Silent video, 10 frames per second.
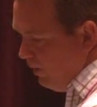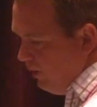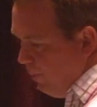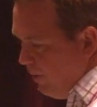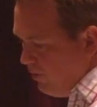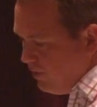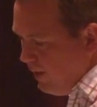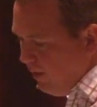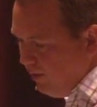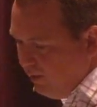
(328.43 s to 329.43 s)
Mother's
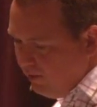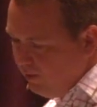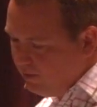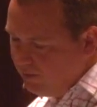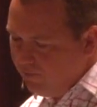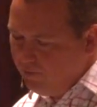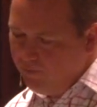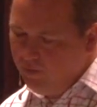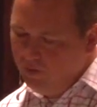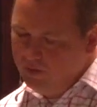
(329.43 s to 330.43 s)
Day is different
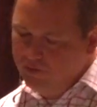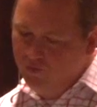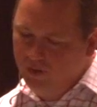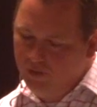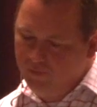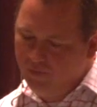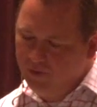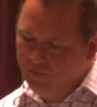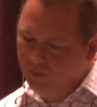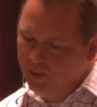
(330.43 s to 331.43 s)
feelings for
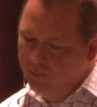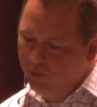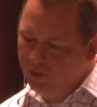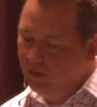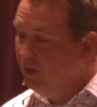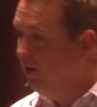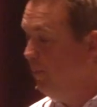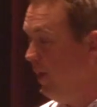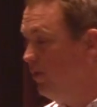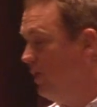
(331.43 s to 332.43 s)
different people.
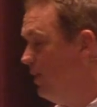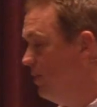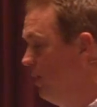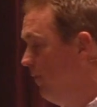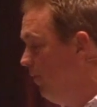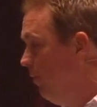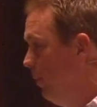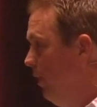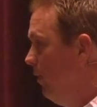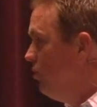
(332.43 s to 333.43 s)
Mother's Day is different for
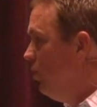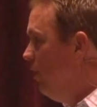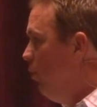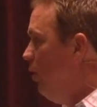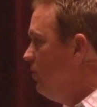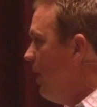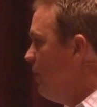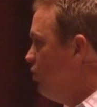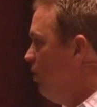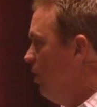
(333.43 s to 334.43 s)
me this year than it was
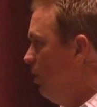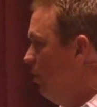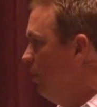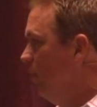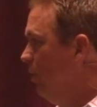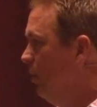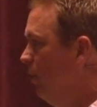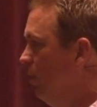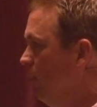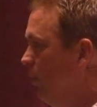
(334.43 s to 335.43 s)
last year.
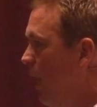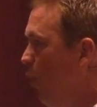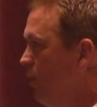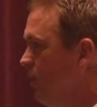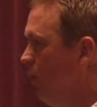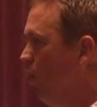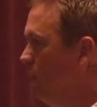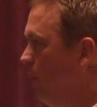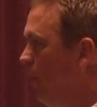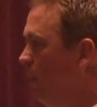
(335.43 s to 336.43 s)
I wasn't going
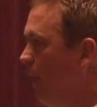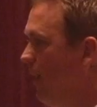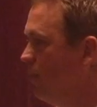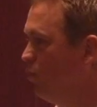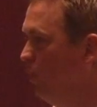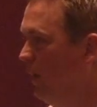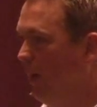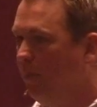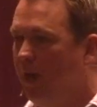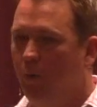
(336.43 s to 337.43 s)
to be here last week.
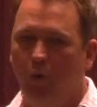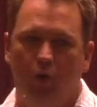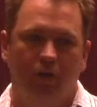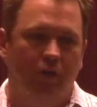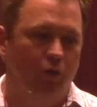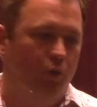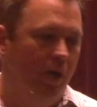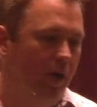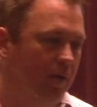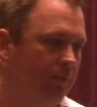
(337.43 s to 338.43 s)
Amber and I were going to
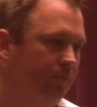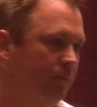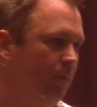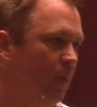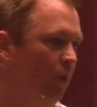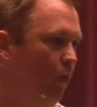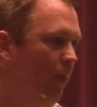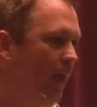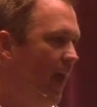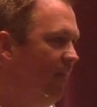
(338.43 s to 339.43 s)

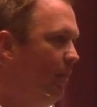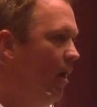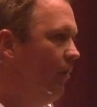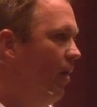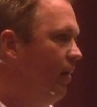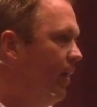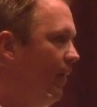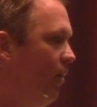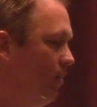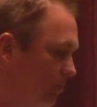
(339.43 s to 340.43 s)
run the half marathon together.